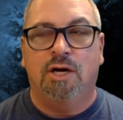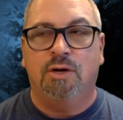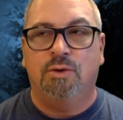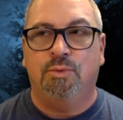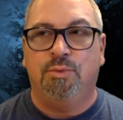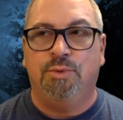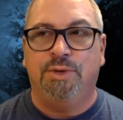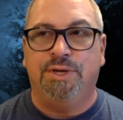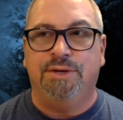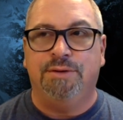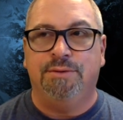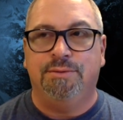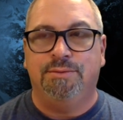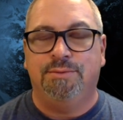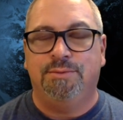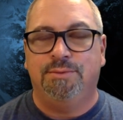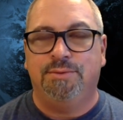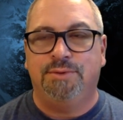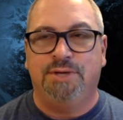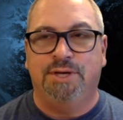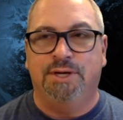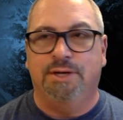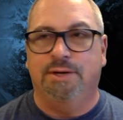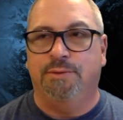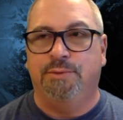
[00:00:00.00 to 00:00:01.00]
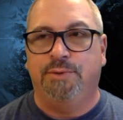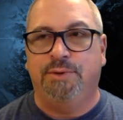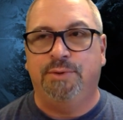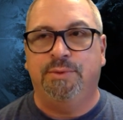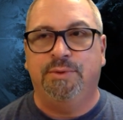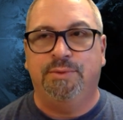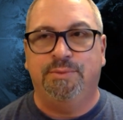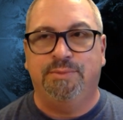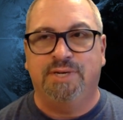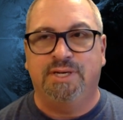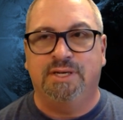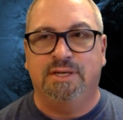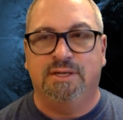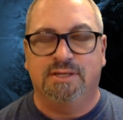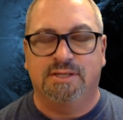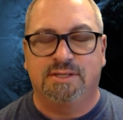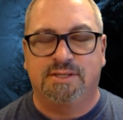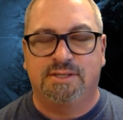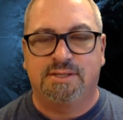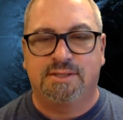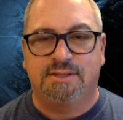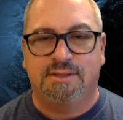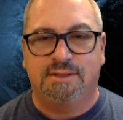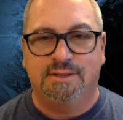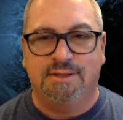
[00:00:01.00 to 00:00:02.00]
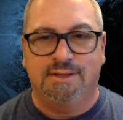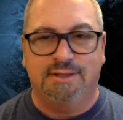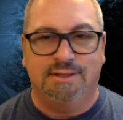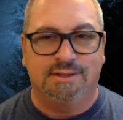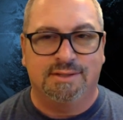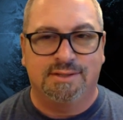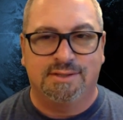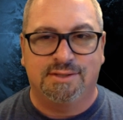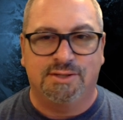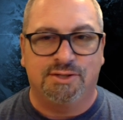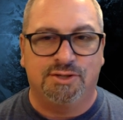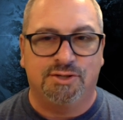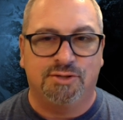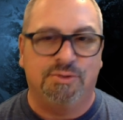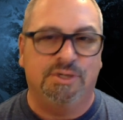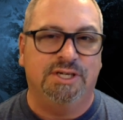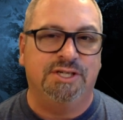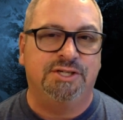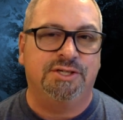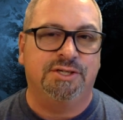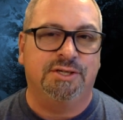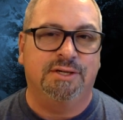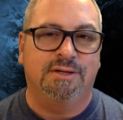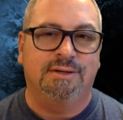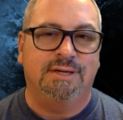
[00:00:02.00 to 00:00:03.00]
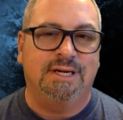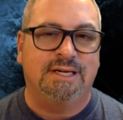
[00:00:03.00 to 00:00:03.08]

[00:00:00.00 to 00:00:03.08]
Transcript: we wouldn't be in this situation.